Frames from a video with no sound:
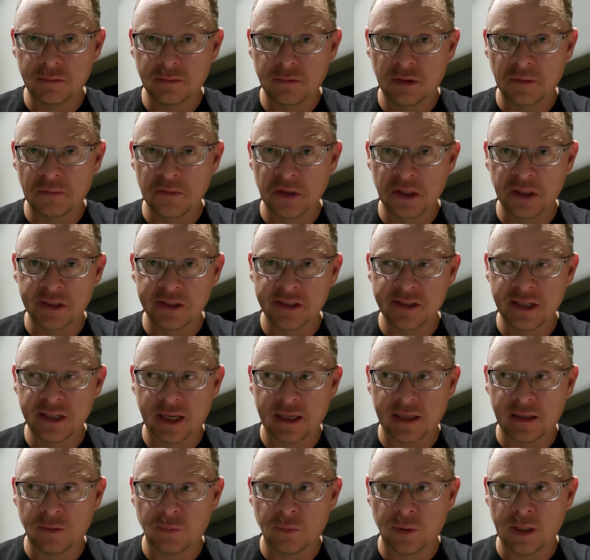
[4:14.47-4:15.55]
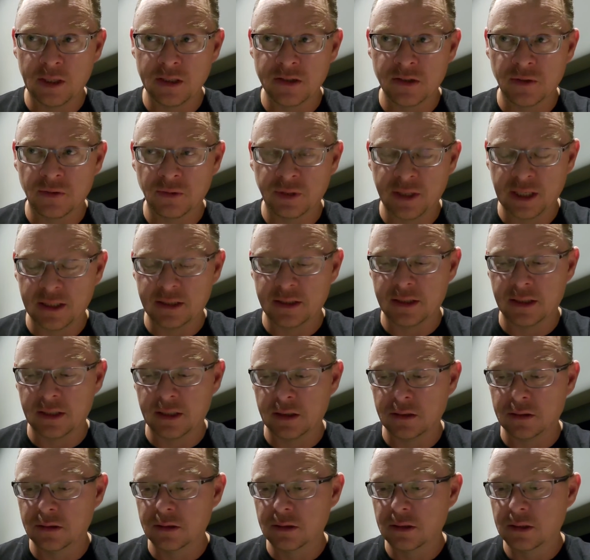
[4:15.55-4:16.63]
the millisecond of when it's going to get there,